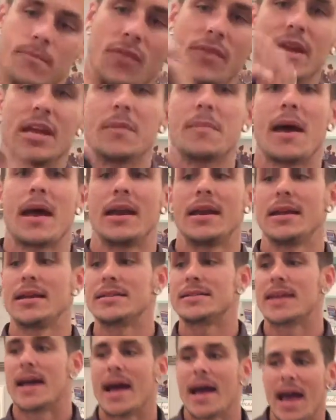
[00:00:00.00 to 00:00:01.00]
one thing about it
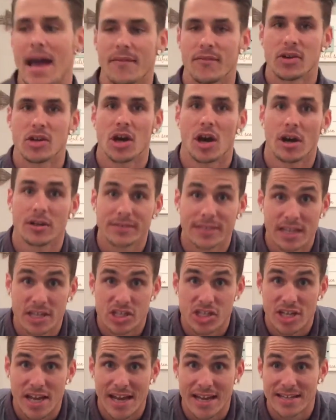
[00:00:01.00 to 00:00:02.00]
is I have a dog that
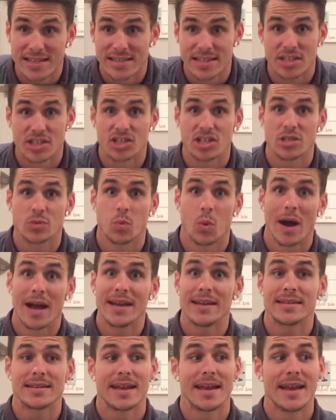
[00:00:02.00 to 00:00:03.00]
sheds and she's
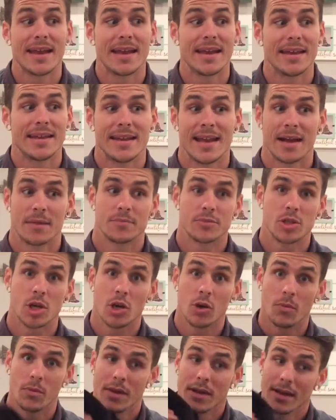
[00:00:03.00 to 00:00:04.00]
white and yeah,
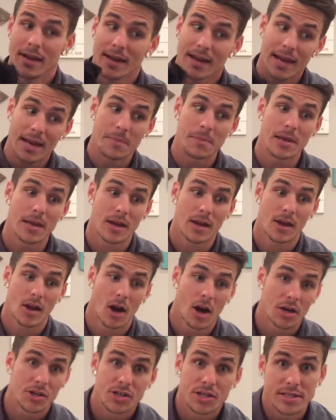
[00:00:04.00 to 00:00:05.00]
so gotta be
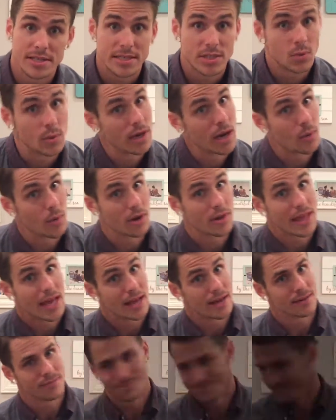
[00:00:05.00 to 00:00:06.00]
cautious as to when I wear that.